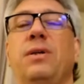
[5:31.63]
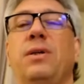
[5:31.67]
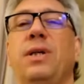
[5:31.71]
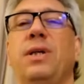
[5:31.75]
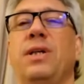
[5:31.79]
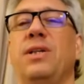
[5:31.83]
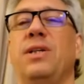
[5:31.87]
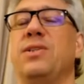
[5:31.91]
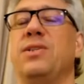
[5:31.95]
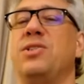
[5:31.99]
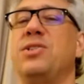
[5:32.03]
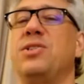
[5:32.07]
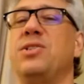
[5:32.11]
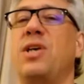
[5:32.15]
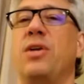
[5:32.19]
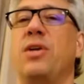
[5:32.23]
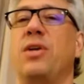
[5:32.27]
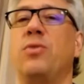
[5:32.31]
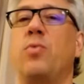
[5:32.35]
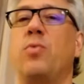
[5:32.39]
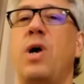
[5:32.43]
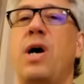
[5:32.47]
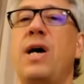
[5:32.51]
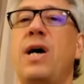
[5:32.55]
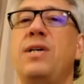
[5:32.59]
in a
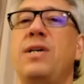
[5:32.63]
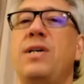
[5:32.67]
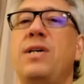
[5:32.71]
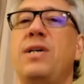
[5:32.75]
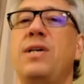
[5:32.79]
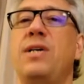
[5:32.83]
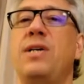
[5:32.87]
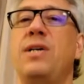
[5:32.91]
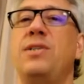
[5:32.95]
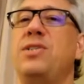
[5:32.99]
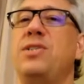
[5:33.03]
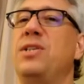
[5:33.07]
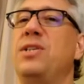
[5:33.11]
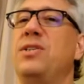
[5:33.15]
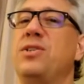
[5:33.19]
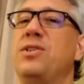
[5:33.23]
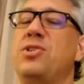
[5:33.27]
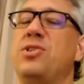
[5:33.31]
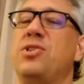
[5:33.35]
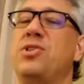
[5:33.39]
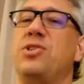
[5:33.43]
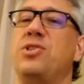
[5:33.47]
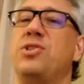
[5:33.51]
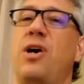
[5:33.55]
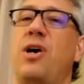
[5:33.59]
sunrise, in the
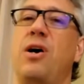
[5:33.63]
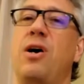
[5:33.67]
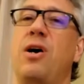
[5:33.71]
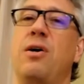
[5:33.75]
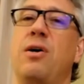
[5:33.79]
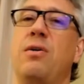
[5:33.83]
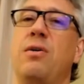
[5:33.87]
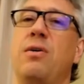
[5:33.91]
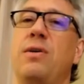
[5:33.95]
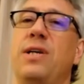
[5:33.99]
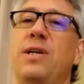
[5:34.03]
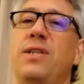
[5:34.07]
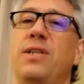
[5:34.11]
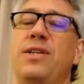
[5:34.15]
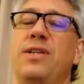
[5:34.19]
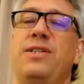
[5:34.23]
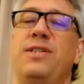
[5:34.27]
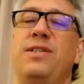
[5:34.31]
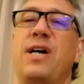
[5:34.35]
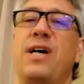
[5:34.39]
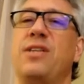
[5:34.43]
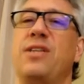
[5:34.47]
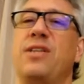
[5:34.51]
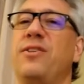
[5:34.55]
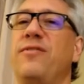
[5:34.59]
star, in the
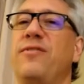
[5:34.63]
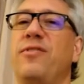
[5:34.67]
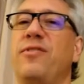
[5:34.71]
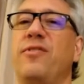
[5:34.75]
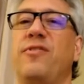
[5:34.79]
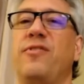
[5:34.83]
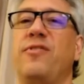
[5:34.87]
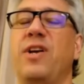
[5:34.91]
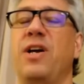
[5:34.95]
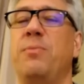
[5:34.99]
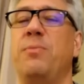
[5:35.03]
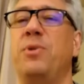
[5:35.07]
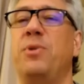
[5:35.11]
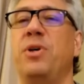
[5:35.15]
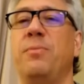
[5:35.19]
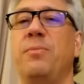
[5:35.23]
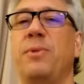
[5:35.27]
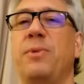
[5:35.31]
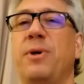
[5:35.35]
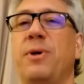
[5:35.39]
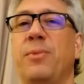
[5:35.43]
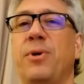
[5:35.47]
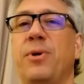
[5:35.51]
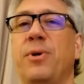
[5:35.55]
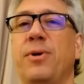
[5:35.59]
death of a family
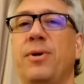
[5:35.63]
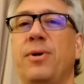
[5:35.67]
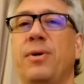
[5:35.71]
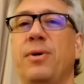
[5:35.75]
member.